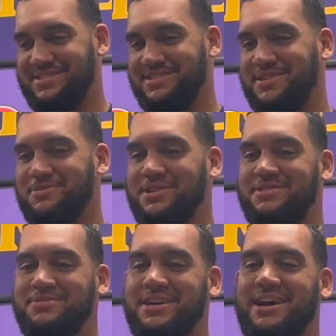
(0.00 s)
You know,
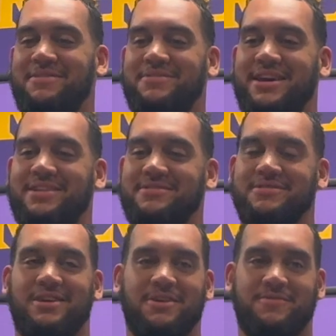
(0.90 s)
we have, like,
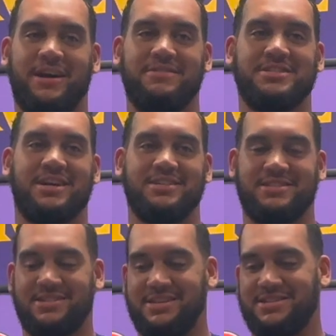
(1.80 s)
our five shots
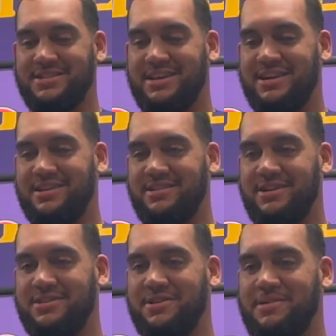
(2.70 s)
and things like
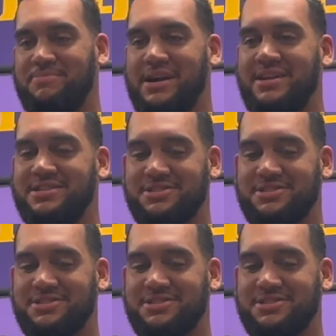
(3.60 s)
that during practice.